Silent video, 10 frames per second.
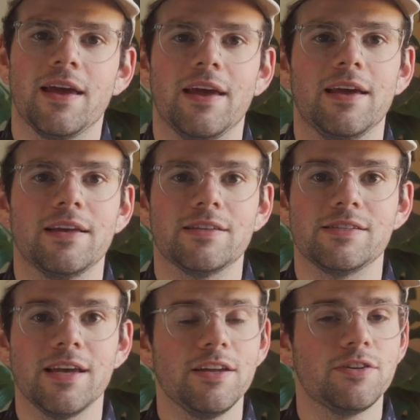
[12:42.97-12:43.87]
And
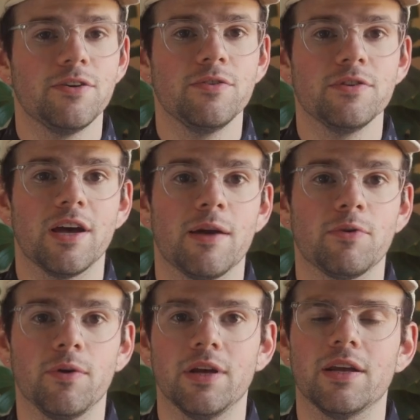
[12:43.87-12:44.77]
stay tuned. I'm
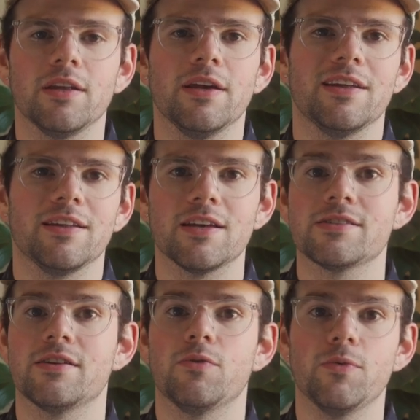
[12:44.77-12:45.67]
going to Italy in less
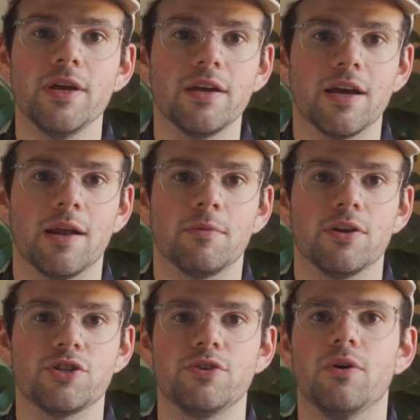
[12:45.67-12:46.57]
than a week, and I'm going to
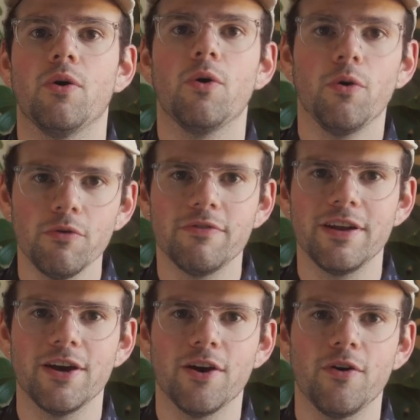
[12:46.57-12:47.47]
shoot a whole
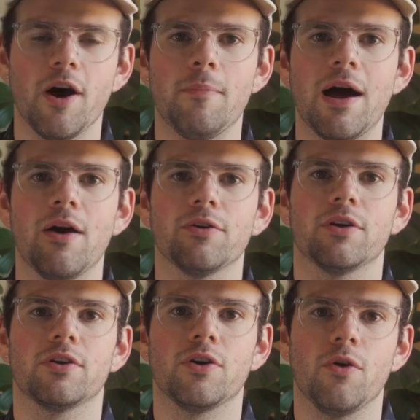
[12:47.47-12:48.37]
video about
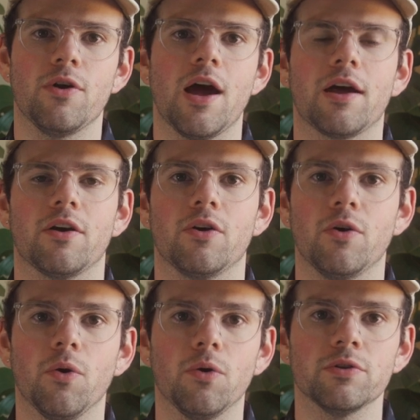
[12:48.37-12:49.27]
Kodak
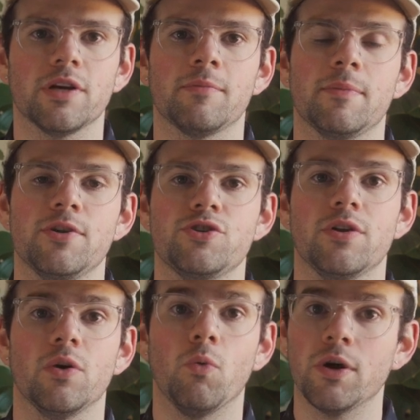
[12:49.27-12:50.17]
Gold. I'm going to be
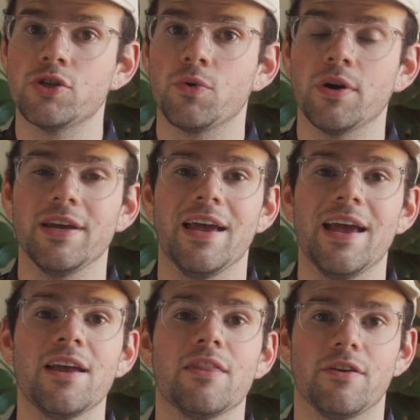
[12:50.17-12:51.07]
shooting one twenty
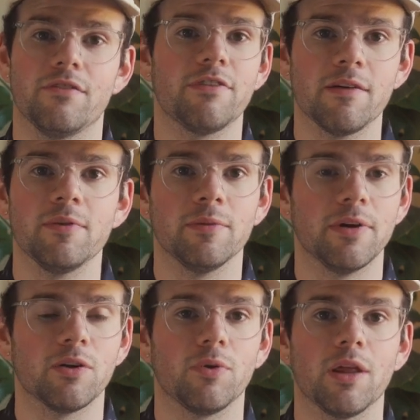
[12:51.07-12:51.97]
and thirty-five
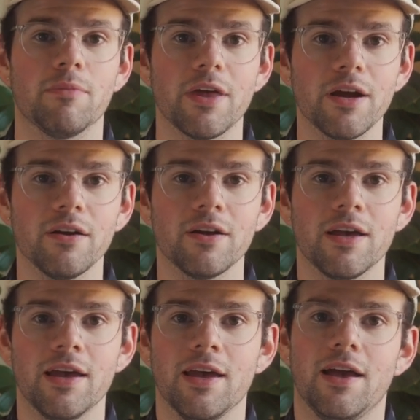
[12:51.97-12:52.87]
millimeter while I'm there.
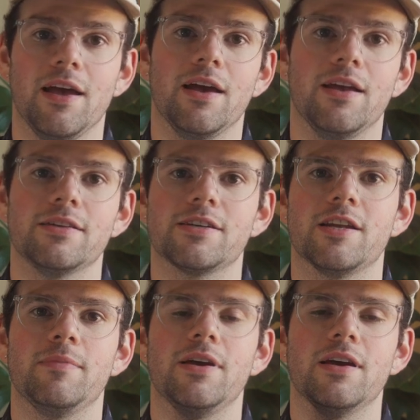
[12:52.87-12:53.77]
And it's going
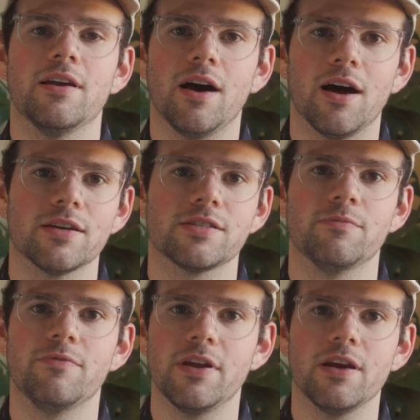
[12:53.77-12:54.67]
to be an
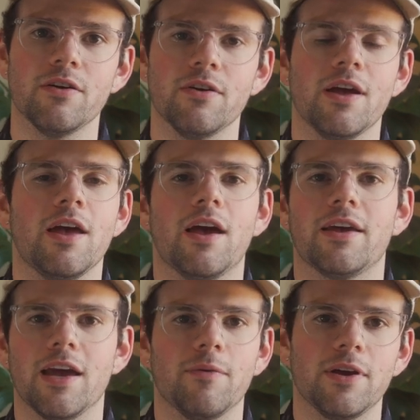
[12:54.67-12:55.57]
awesome video. I
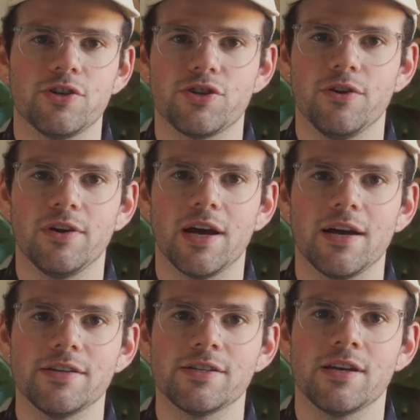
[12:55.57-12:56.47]
can't wait to show you
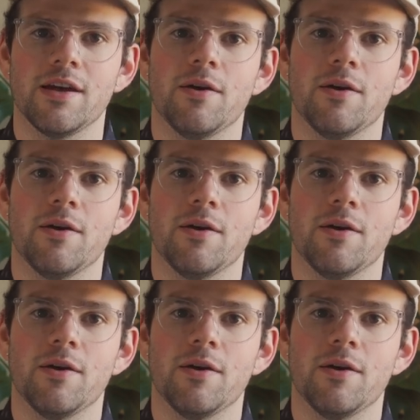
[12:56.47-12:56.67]
guys.